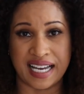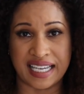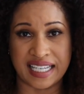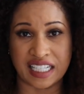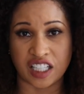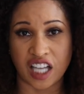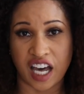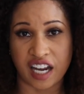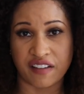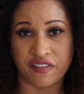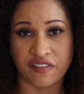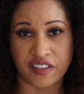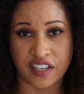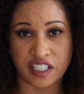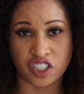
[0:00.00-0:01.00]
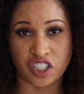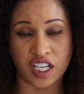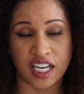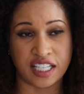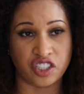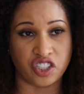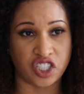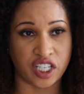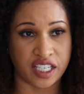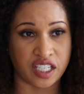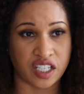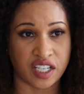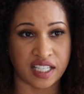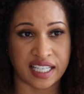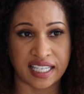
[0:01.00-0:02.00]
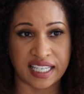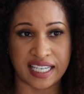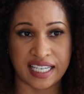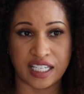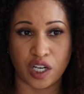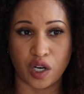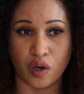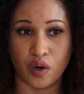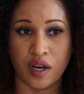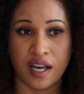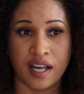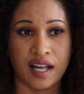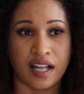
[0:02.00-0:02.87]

I eat a lot of fish and chicken on the keto,